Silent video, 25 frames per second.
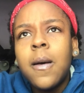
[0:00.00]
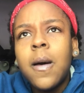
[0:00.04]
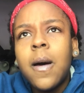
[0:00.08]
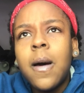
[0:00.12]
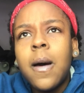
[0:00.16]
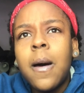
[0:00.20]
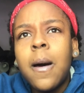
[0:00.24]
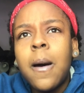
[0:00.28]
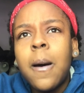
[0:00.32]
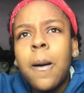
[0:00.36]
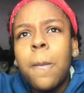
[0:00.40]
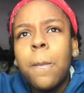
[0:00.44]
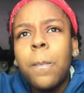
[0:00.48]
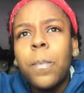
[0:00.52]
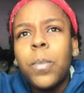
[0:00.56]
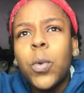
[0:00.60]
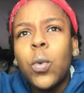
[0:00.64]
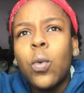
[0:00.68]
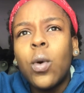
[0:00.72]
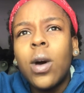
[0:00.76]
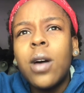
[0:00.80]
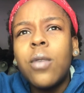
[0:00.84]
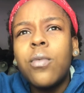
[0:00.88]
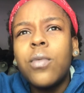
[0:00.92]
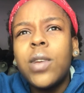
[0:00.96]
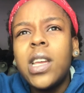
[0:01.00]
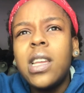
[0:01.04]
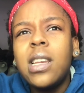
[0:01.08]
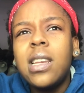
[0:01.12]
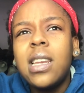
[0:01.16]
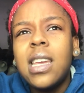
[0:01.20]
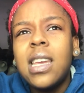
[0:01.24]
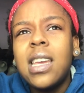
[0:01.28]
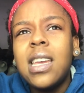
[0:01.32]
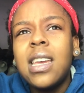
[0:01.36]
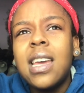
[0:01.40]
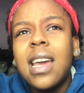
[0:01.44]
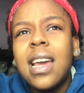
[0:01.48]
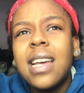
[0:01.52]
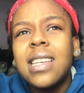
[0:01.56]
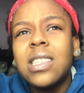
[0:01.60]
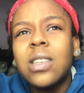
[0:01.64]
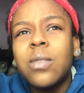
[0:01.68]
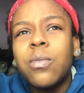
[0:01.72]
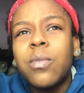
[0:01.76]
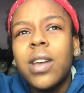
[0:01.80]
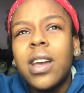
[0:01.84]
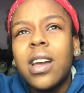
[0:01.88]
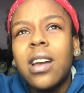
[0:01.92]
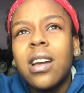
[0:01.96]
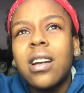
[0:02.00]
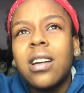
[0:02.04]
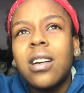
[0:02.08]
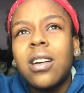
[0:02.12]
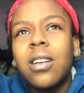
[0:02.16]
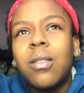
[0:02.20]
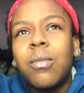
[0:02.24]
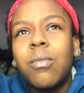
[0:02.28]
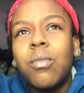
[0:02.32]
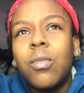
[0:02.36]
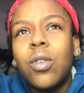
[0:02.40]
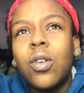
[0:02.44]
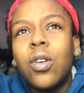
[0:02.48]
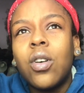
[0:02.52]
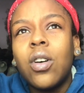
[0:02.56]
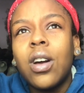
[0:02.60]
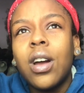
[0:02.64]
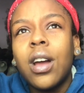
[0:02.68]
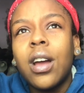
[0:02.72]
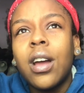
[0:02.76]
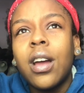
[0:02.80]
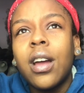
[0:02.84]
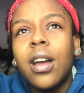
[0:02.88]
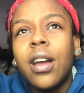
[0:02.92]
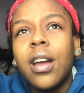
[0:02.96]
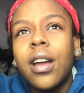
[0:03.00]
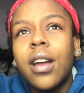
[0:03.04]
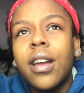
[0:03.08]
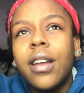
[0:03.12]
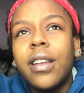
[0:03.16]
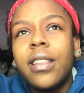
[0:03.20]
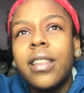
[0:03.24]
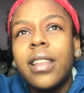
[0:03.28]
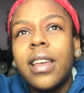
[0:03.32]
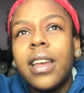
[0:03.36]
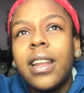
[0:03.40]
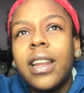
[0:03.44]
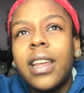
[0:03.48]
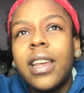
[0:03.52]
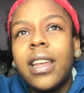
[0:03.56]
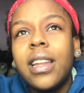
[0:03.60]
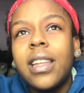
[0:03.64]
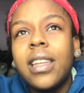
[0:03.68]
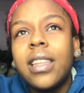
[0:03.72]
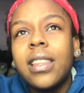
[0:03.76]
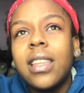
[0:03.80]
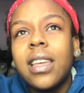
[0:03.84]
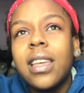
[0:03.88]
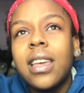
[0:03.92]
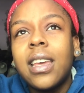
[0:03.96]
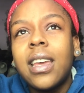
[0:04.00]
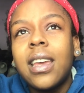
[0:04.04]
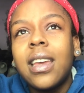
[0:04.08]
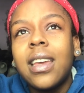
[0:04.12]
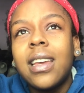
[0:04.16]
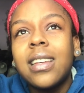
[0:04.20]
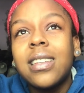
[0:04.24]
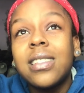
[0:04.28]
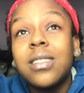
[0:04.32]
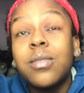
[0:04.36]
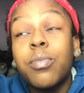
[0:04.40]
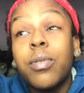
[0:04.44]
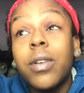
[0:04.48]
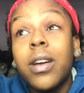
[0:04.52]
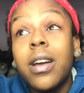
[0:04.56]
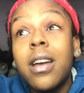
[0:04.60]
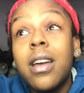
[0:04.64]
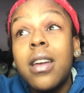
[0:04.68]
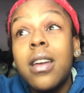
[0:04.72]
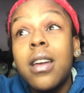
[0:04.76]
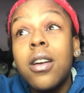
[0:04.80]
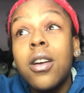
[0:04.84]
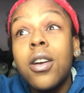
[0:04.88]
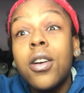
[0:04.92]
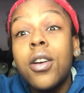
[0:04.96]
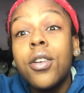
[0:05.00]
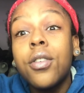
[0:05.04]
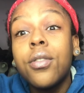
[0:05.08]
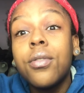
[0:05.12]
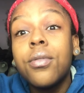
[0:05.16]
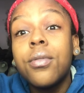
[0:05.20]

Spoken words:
What we need as America more than anything is prayer.